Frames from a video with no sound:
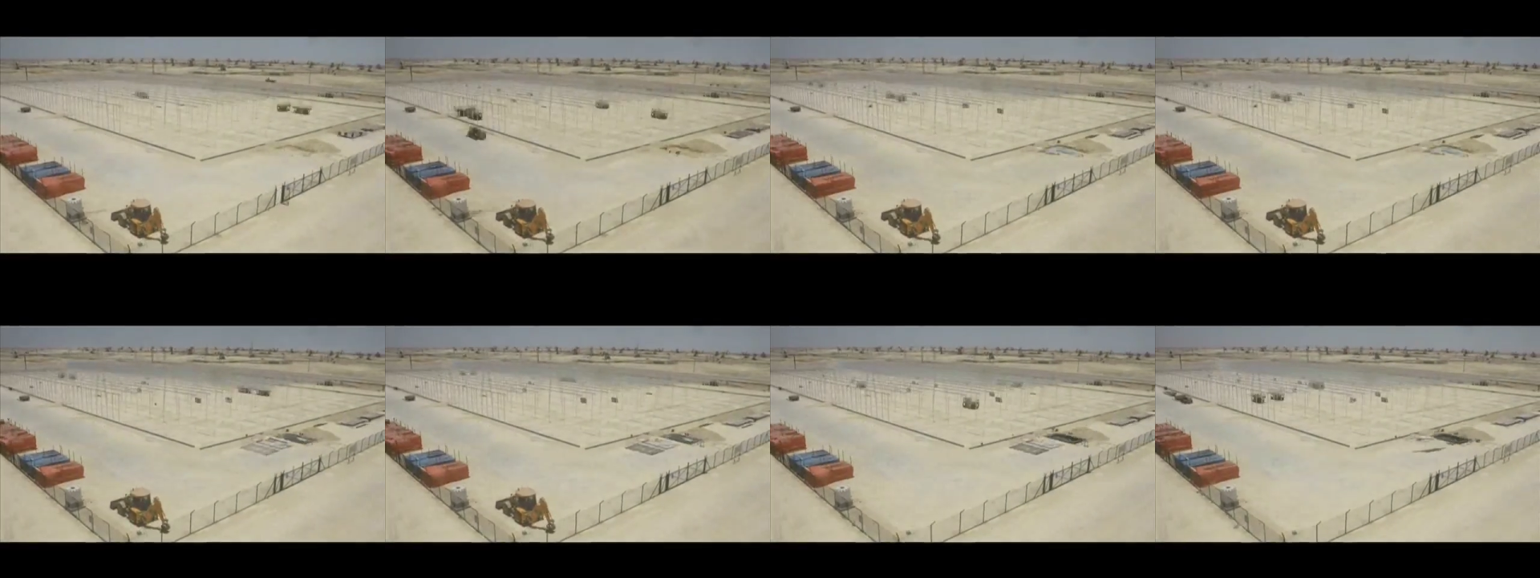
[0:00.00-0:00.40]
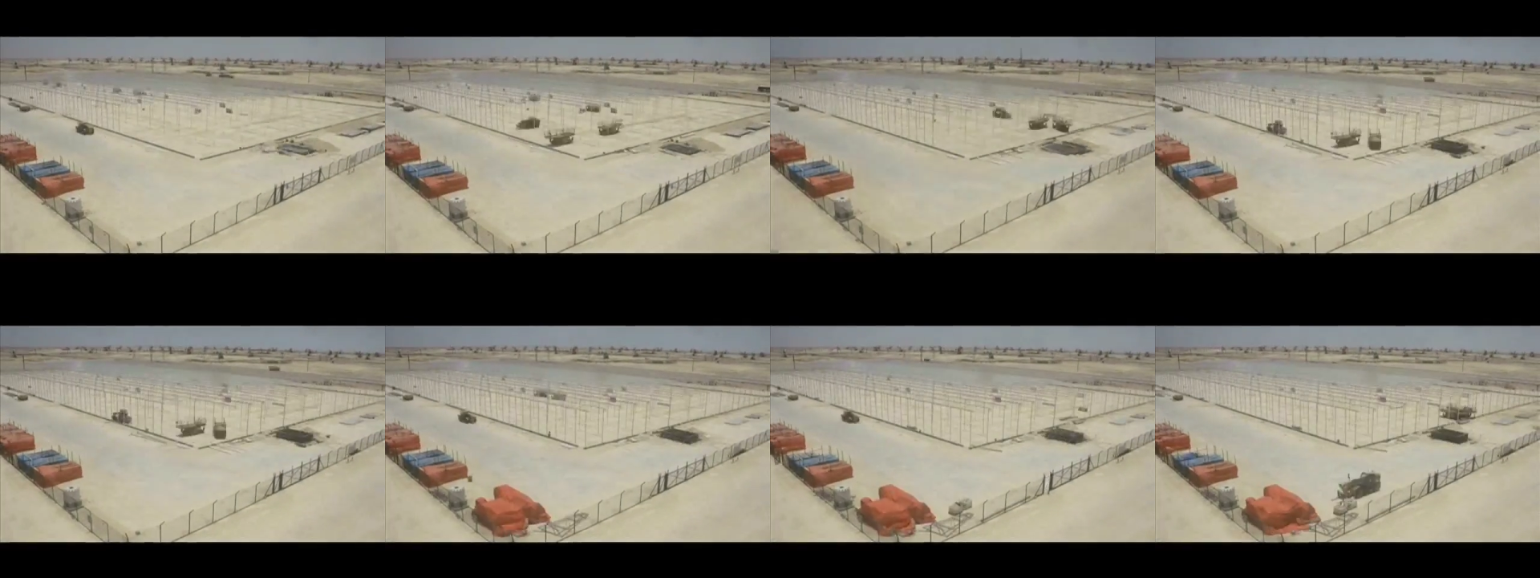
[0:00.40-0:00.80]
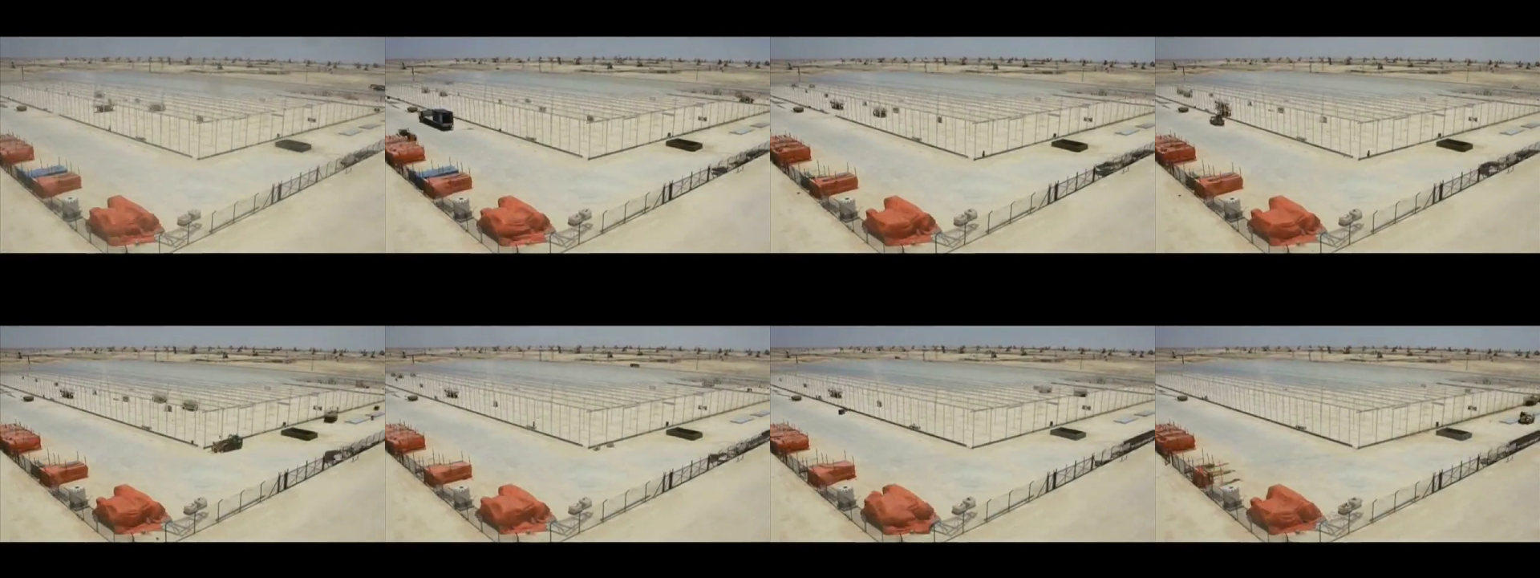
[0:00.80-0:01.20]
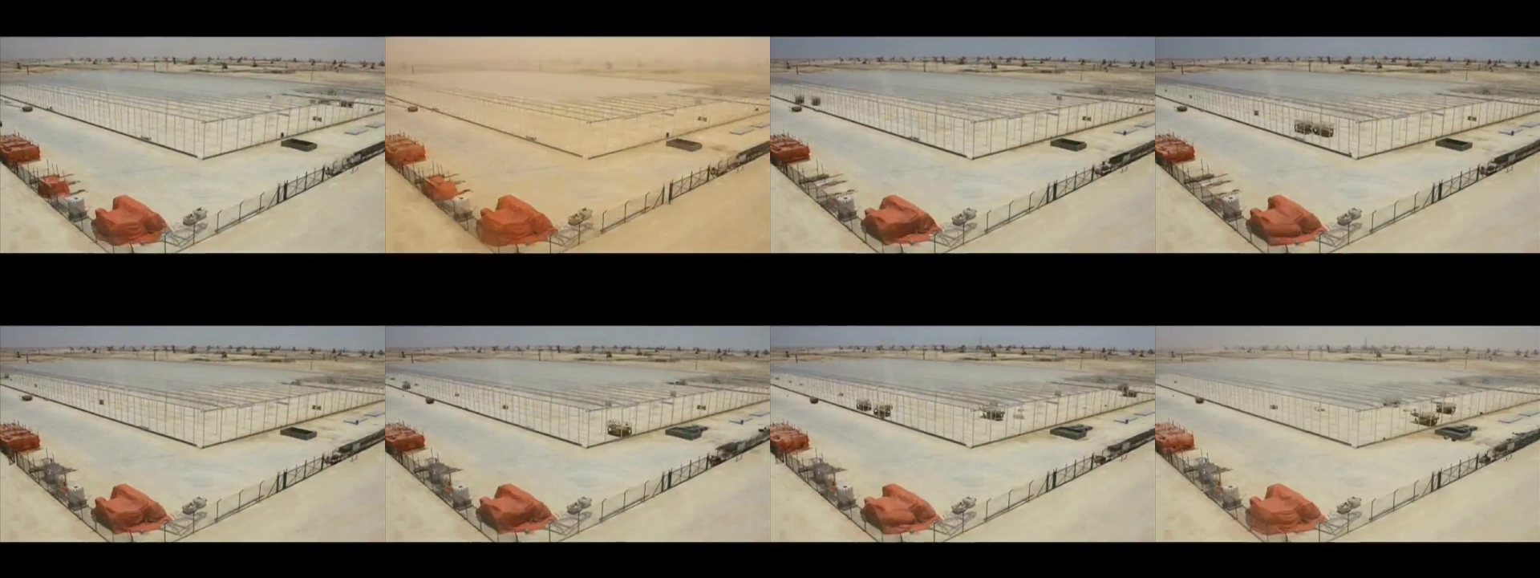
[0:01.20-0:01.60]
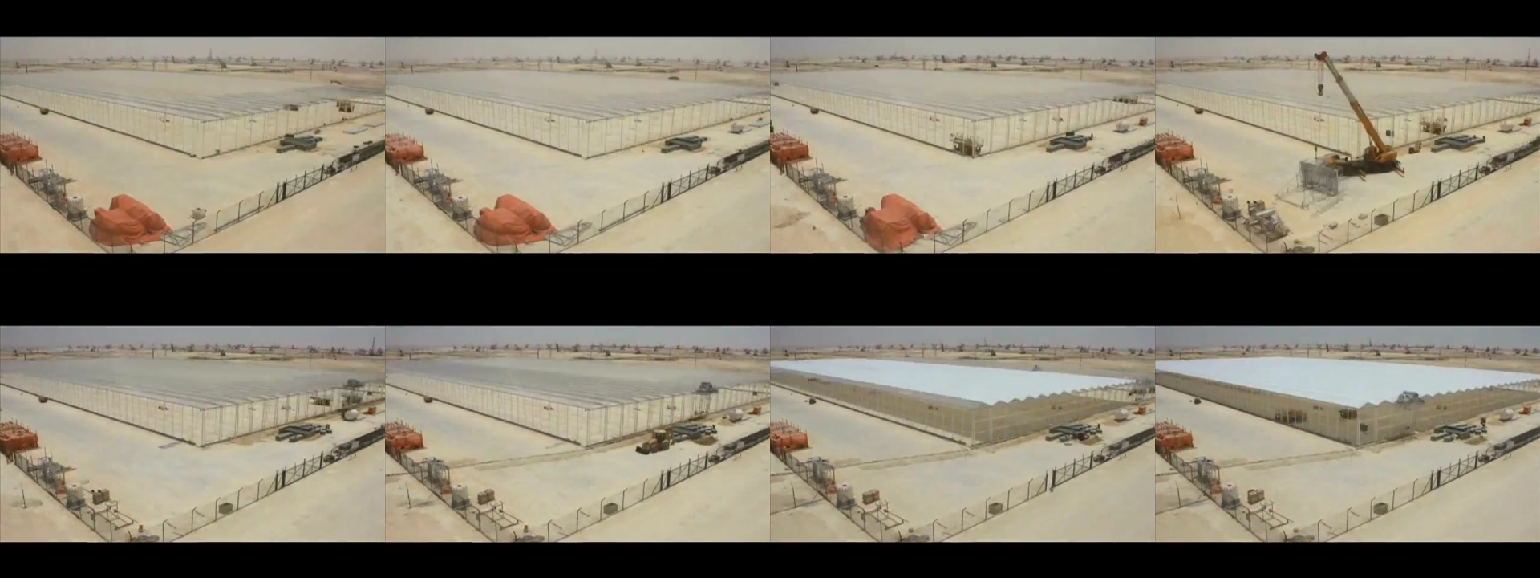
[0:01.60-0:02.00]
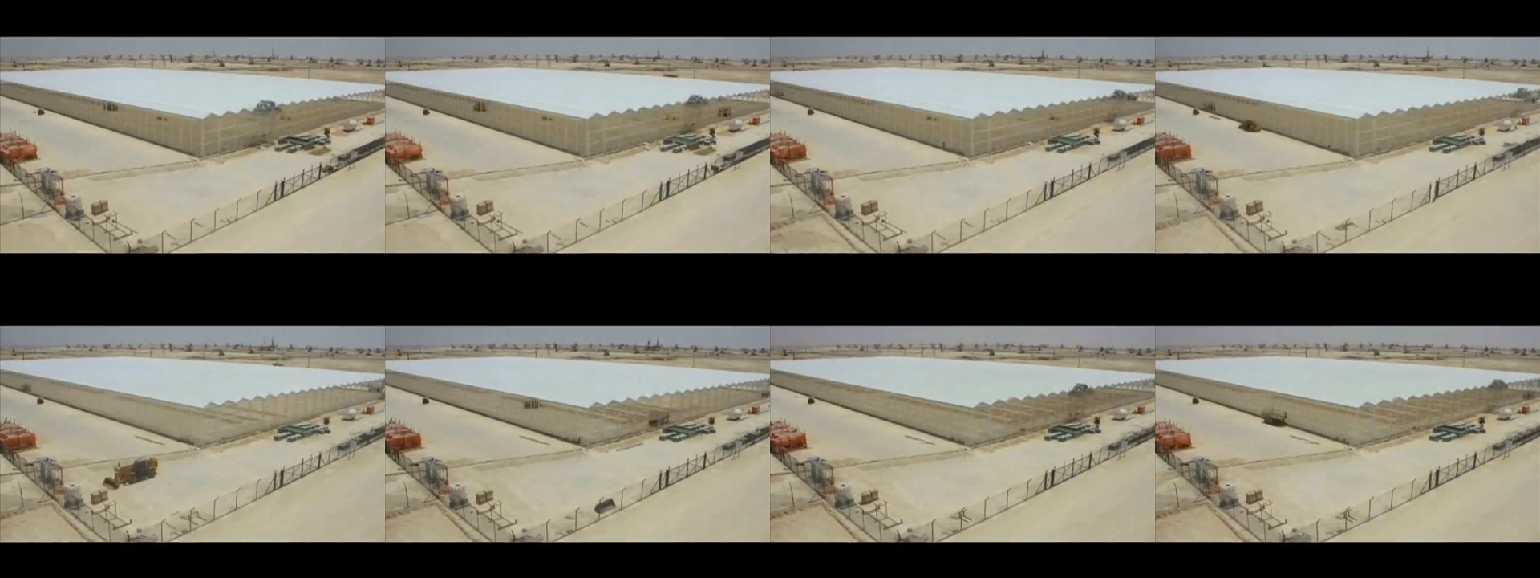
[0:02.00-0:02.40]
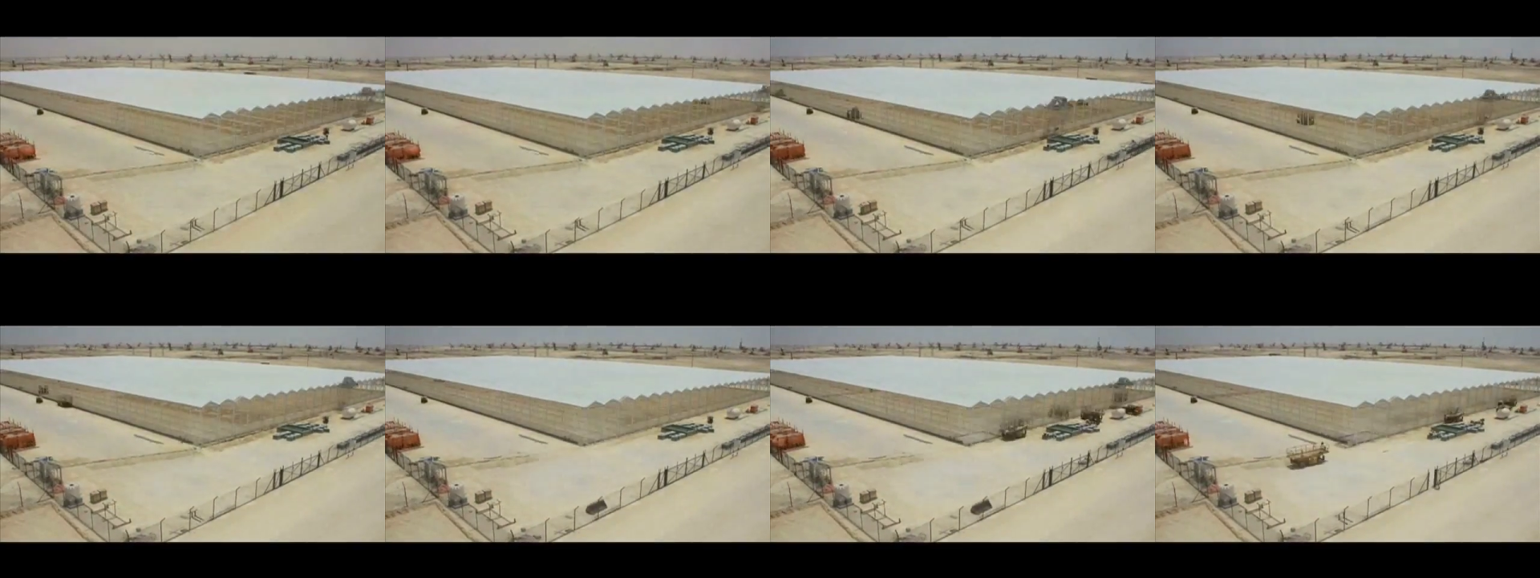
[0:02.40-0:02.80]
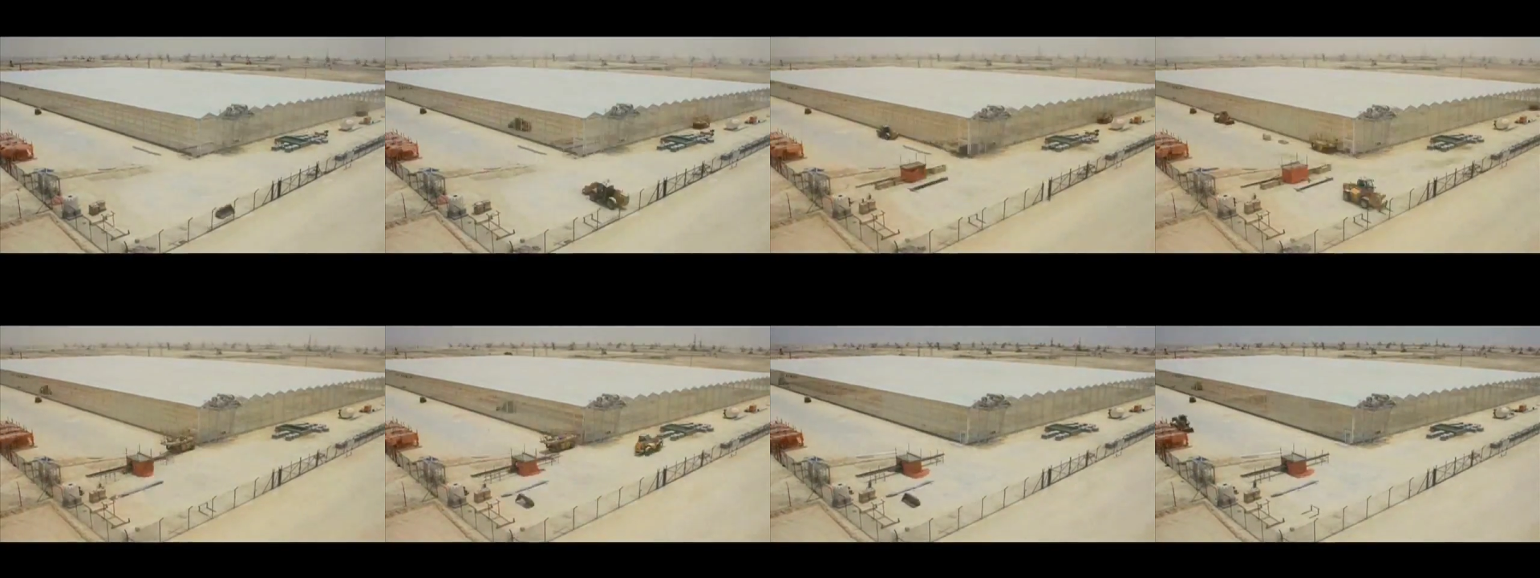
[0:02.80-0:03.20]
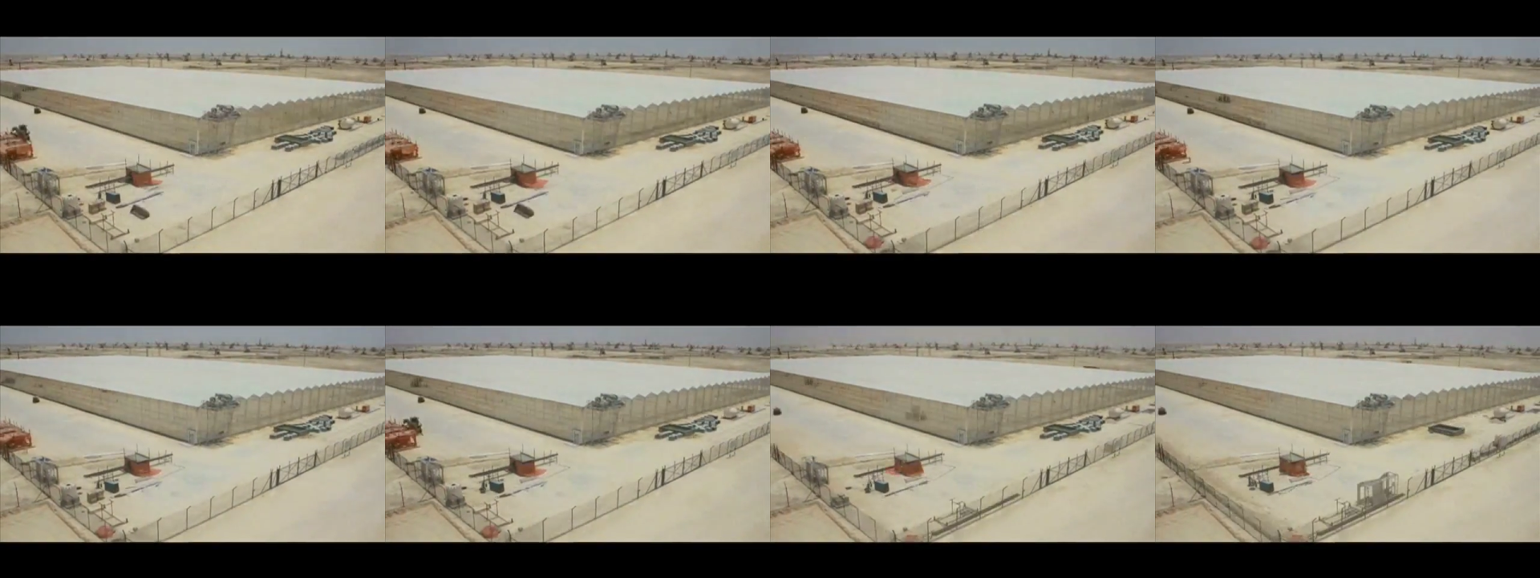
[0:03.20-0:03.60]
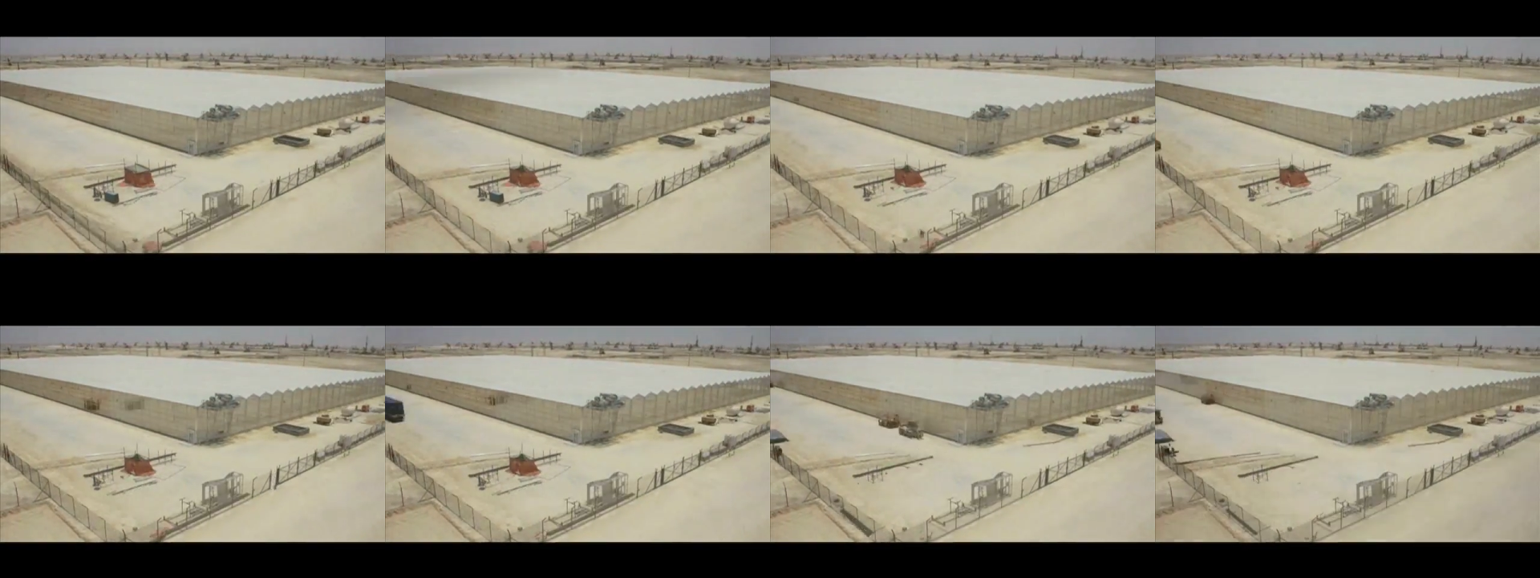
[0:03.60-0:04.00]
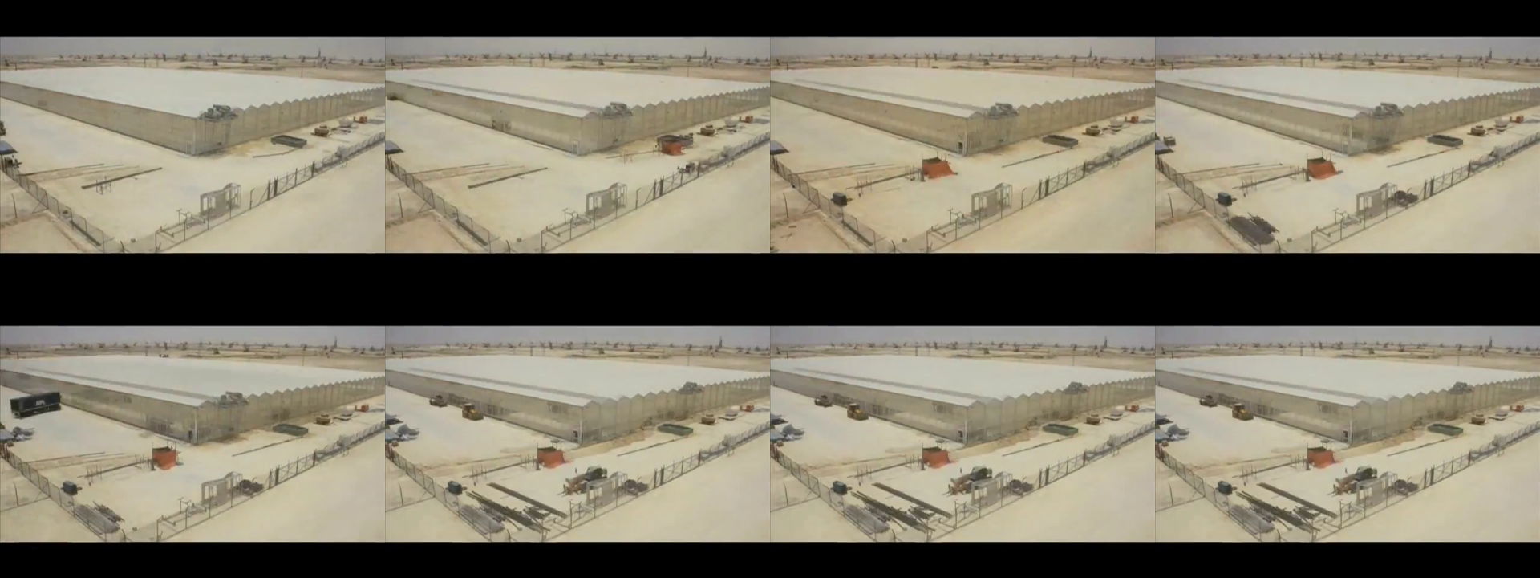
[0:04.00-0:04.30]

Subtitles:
Nobody's mouth can be seen.